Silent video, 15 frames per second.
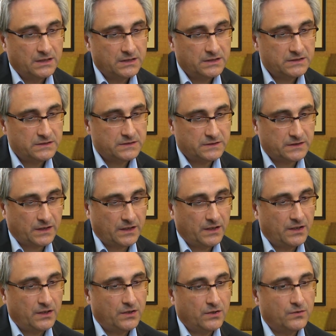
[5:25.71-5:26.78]
This
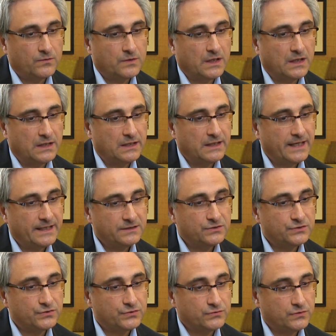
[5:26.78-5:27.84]

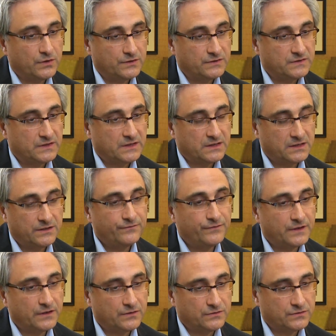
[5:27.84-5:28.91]
led to a
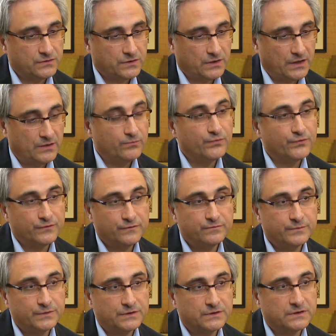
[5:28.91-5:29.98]
significant
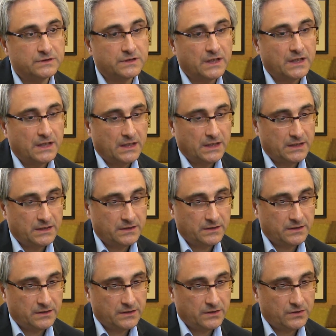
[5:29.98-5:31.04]
improvement in
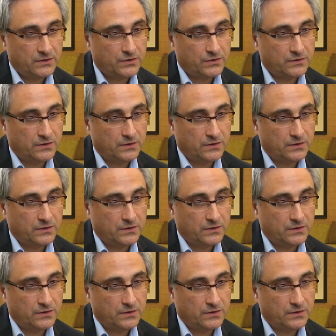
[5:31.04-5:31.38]
the